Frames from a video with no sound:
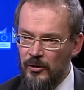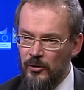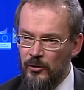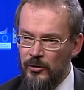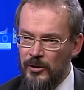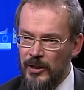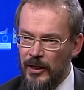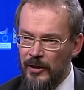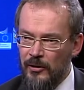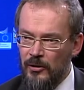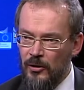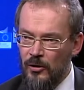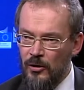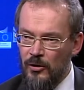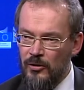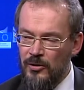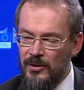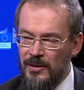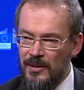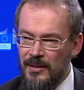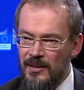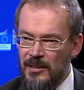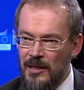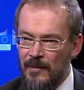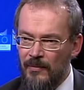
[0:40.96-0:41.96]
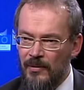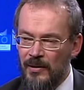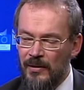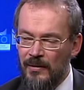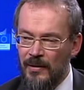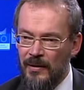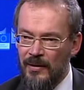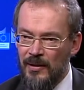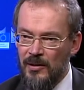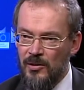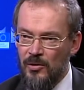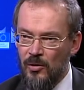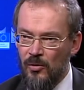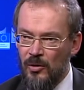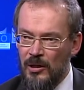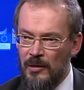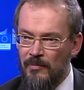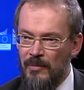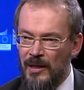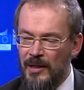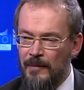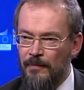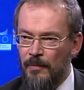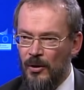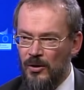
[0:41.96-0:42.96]
new technology is something that is only
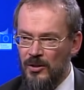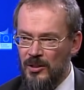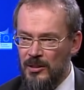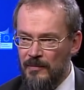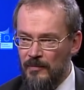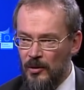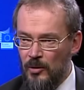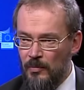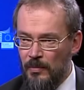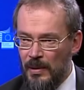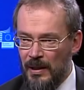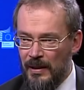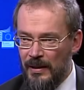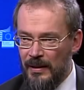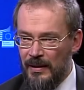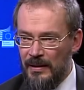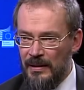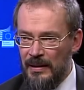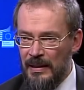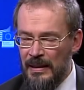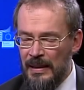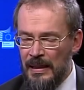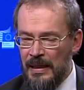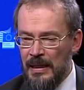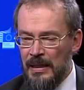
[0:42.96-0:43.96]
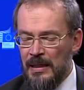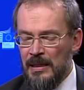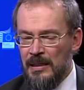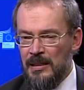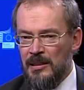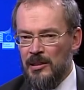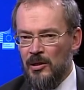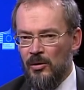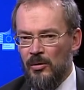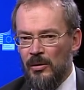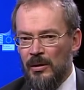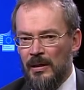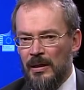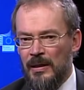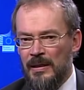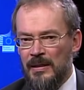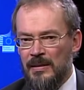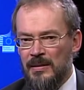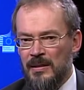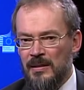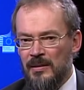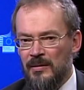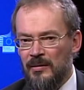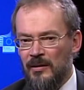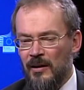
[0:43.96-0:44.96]
made possible by it. So
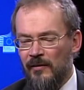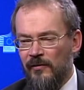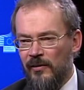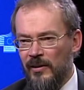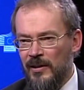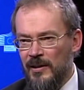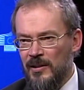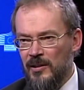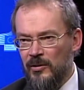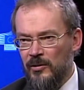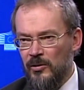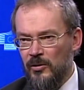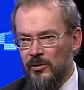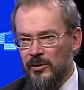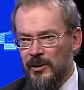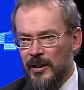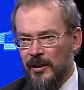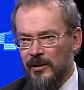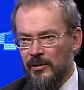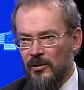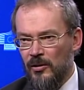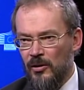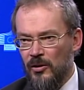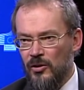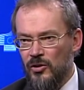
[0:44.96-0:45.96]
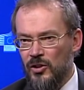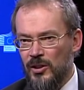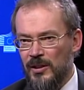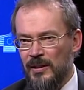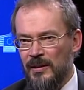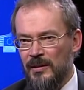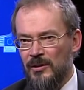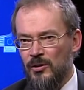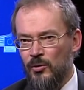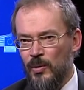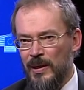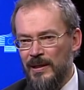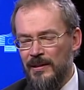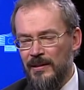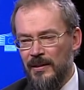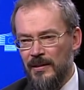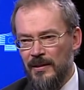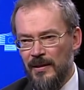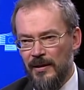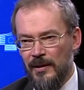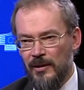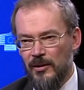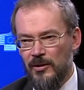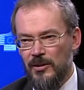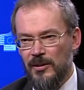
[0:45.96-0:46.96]
since graphene is a new technology, 20
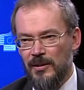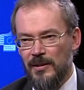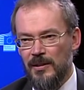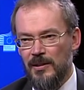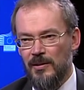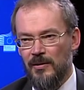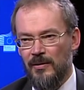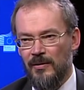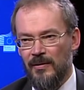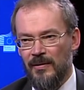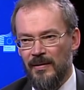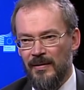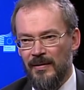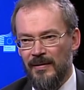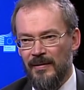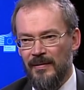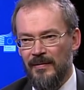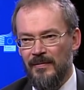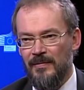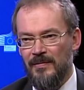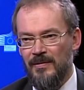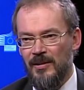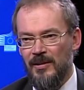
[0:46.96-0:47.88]
years is a